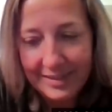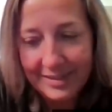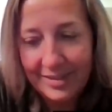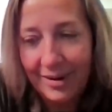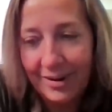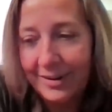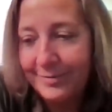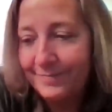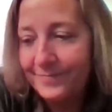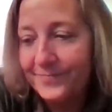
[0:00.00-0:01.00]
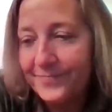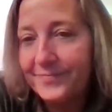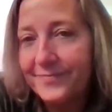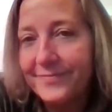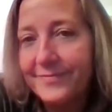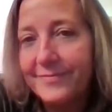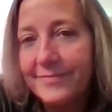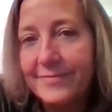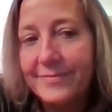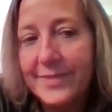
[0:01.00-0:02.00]
It's hard.
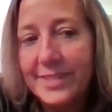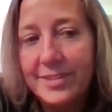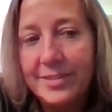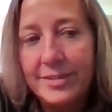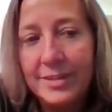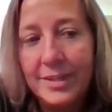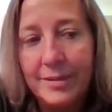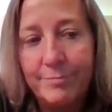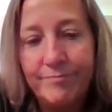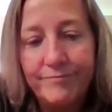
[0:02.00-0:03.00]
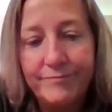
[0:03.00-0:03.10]
Just um